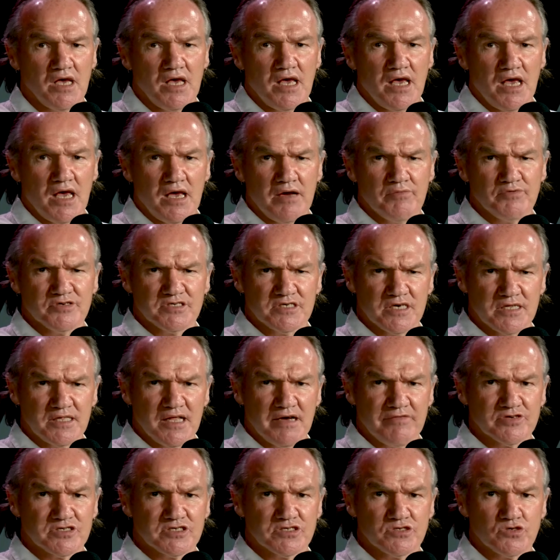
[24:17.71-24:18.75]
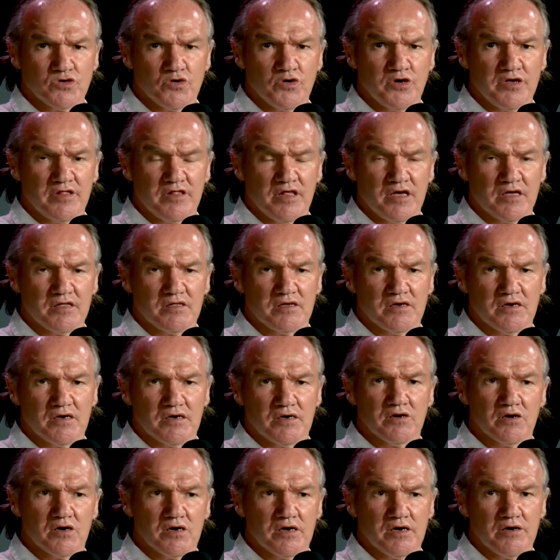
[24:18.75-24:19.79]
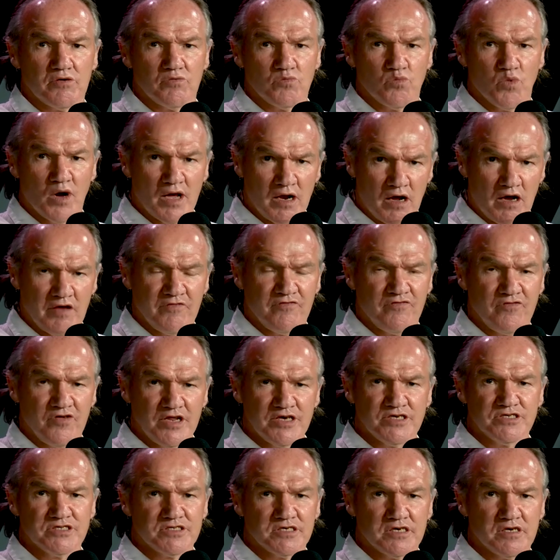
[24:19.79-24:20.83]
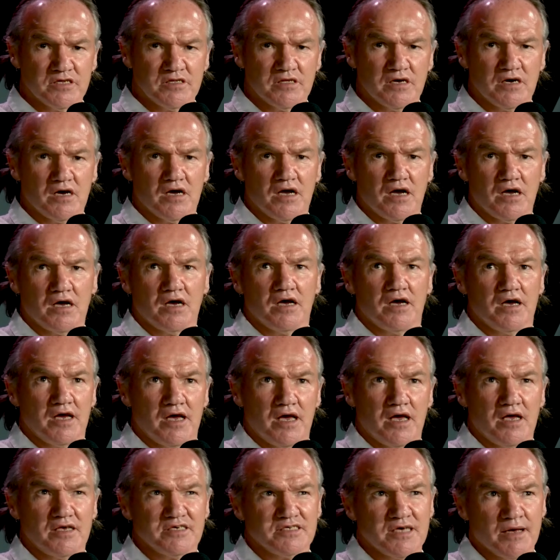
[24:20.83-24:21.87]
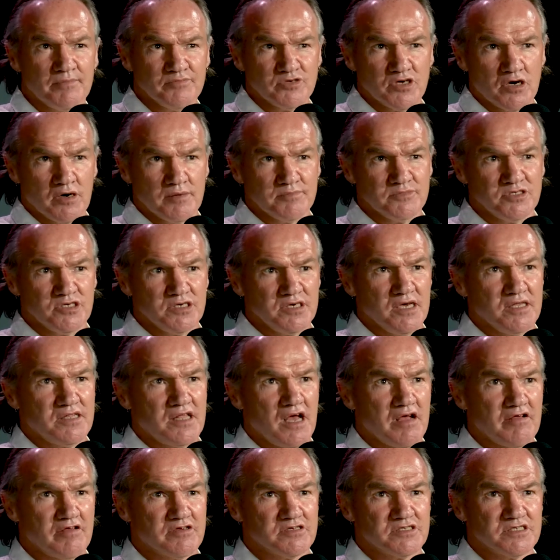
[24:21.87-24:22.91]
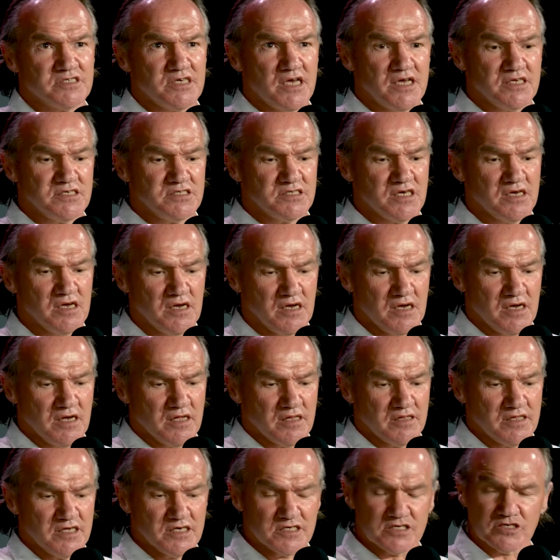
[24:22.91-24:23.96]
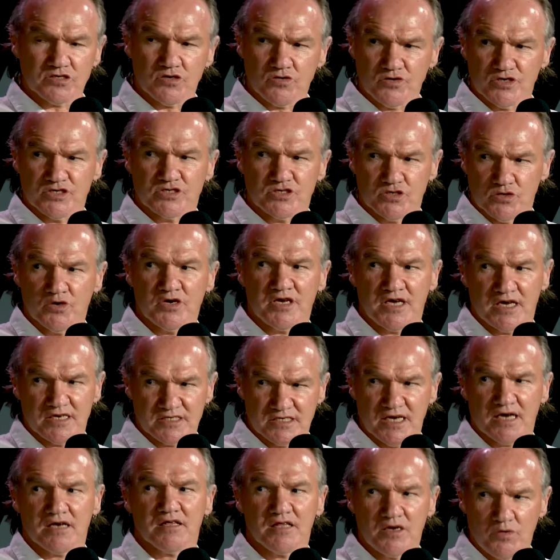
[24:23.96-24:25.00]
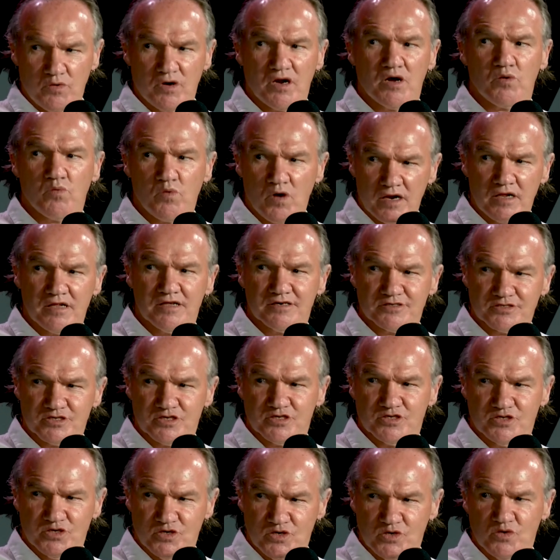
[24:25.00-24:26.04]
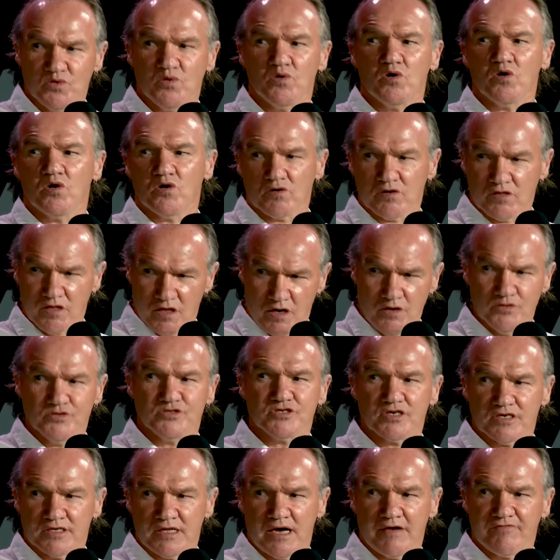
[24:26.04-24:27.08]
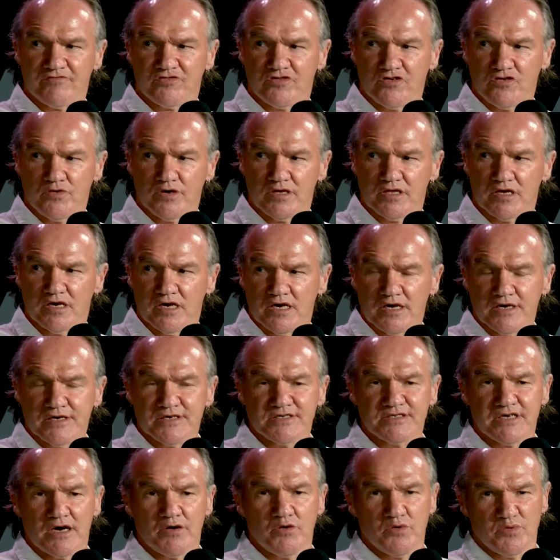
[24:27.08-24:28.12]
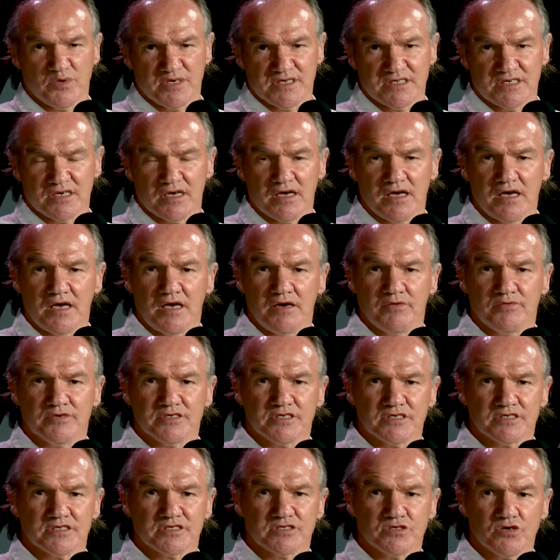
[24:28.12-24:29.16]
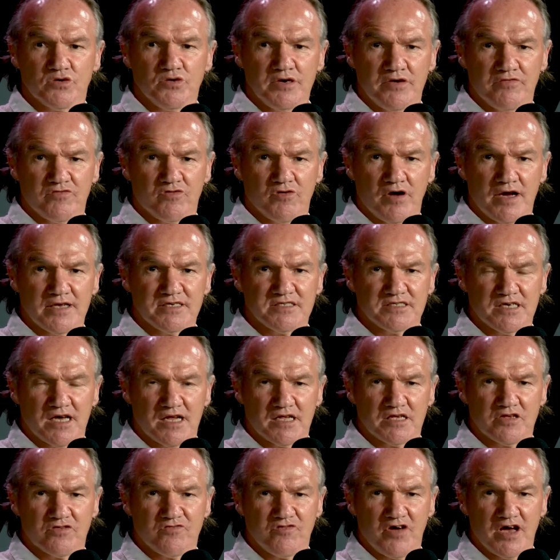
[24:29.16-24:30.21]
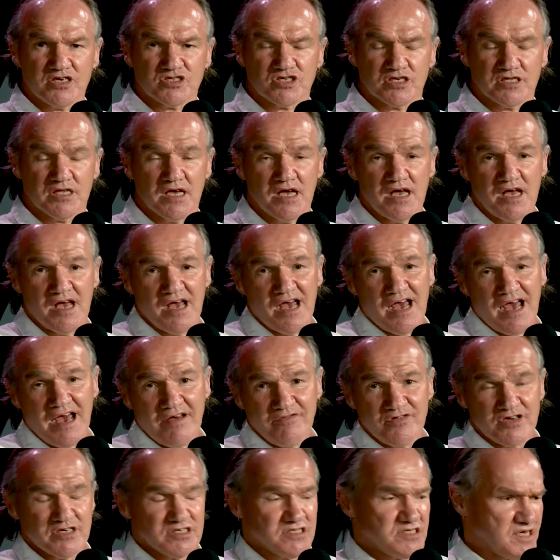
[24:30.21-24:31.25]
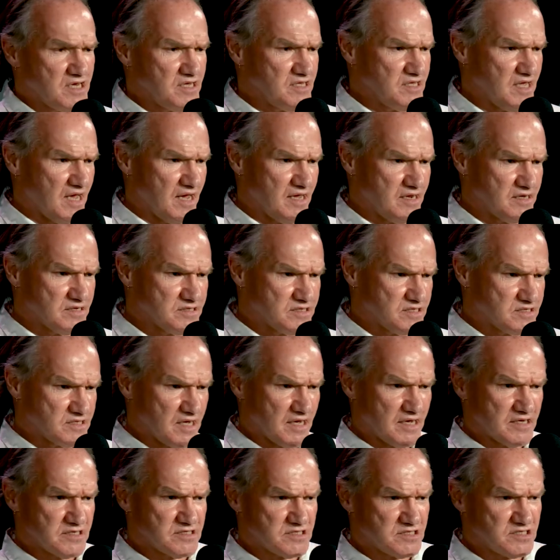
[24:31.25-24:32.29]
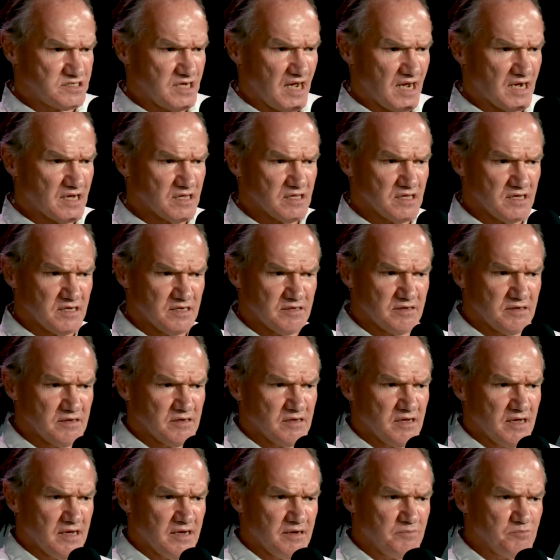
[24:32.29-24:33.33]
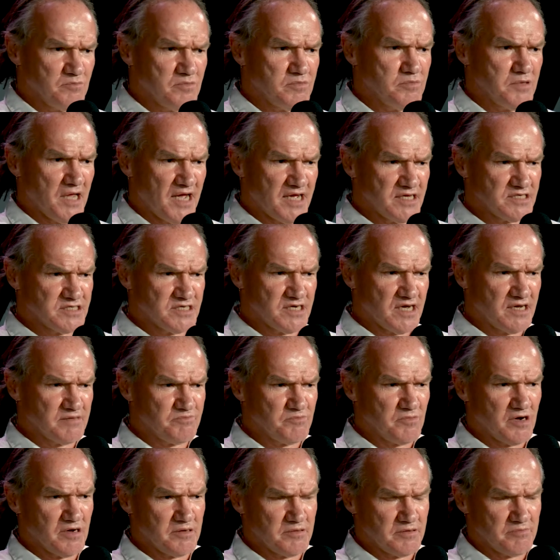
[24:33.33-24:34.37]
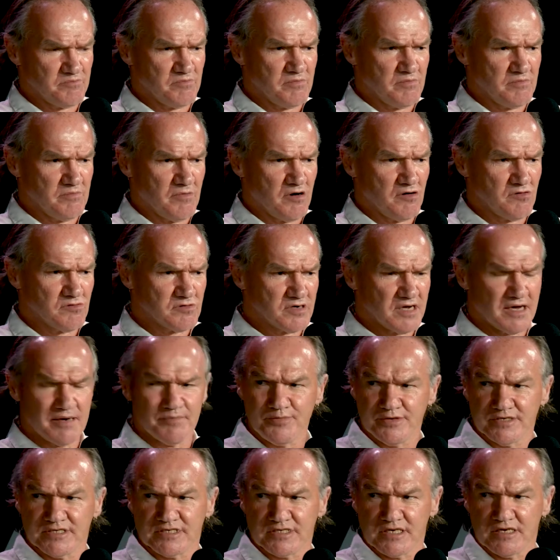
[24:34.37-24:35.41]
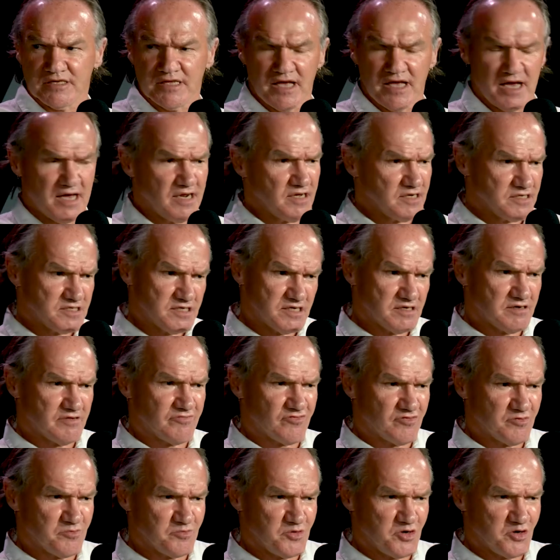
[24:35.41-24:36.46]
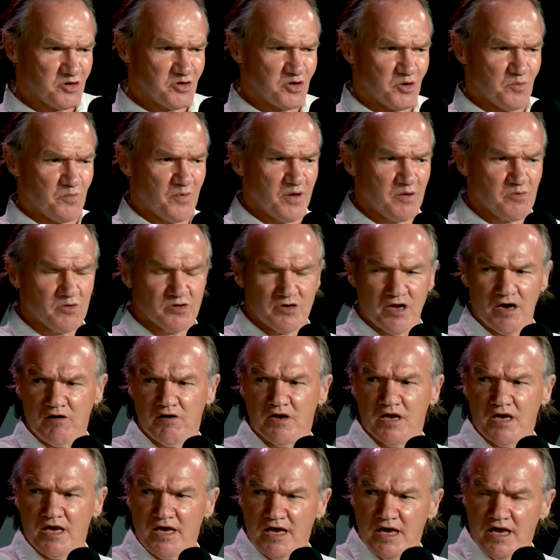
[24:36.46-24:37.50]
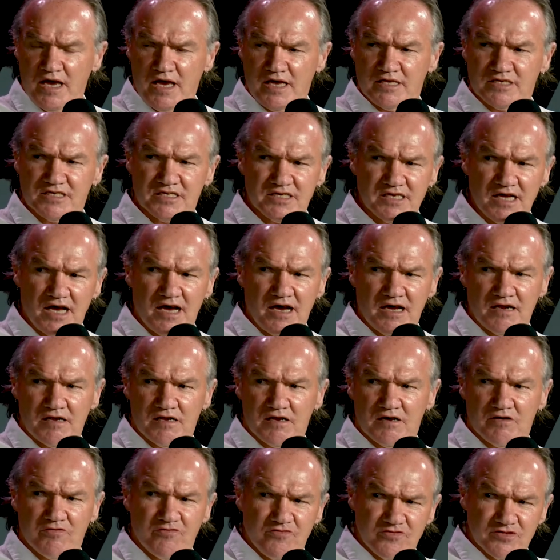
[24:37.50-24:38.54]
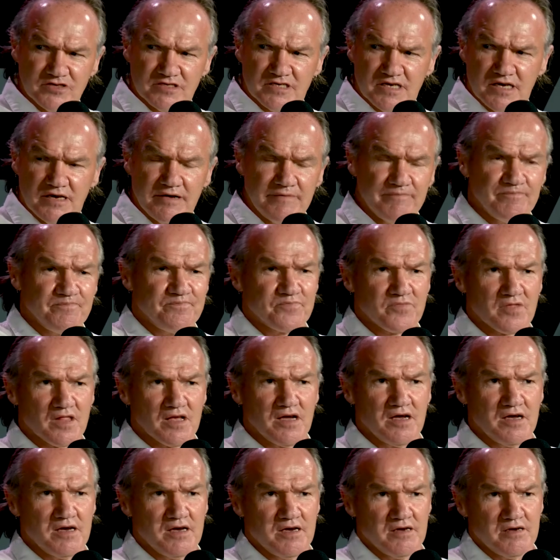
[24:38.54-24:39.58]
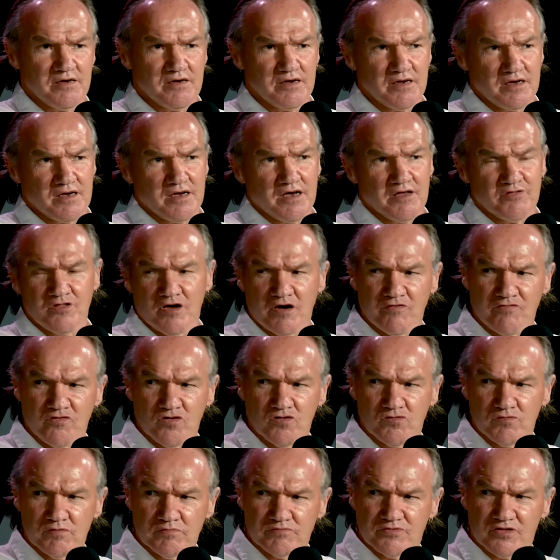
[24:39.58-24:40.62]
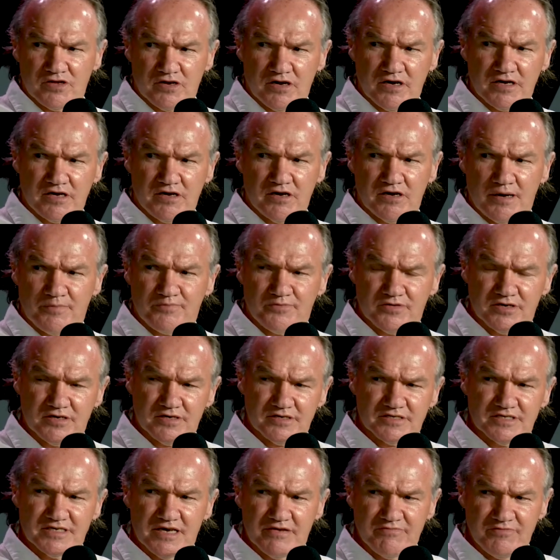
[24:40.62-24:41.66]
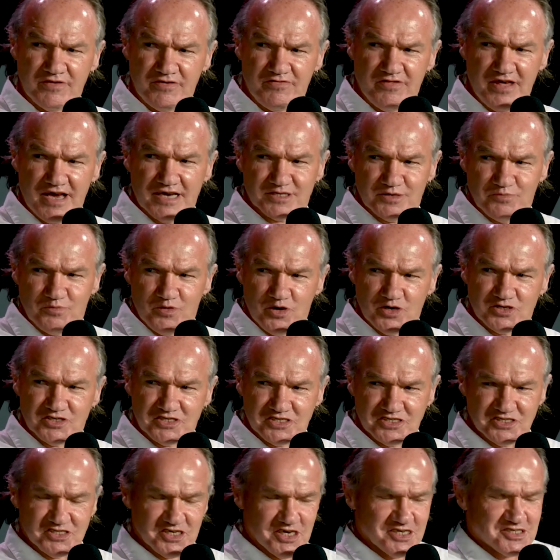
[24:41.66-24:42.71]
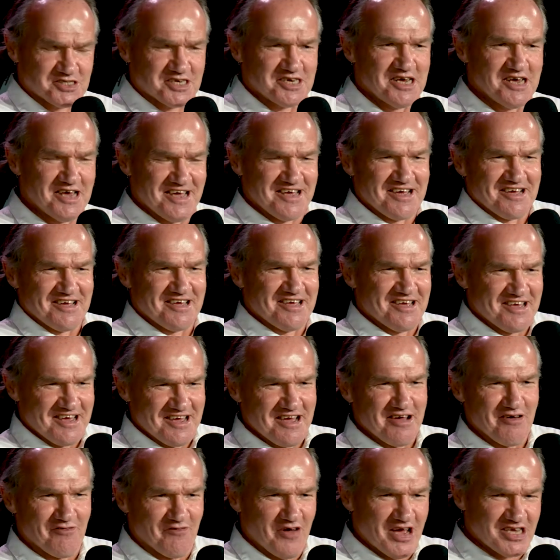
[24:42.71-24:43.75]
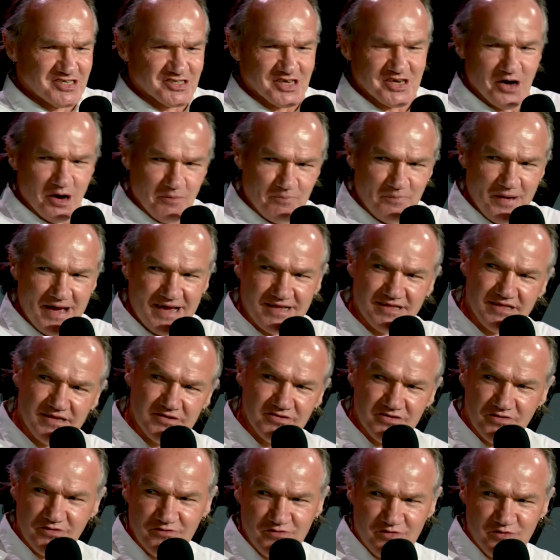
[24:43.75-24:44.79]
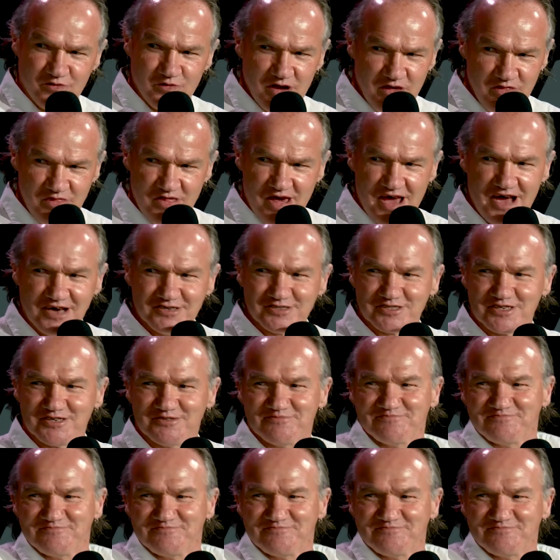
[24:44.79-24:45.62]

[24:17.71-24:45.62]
it was another story that when I finished it, sometimes you get that sense, this story's doing exactly what I wanted it to do or close enough to it. So it was, it was a story of great satisfaction. Having said that, as, as Jacqueline um, Blanchard, my moral compass and editor from U Q P will know, it started off as a, a, a novel that I got up to seventy thousand words and just eventually got back to three thousand.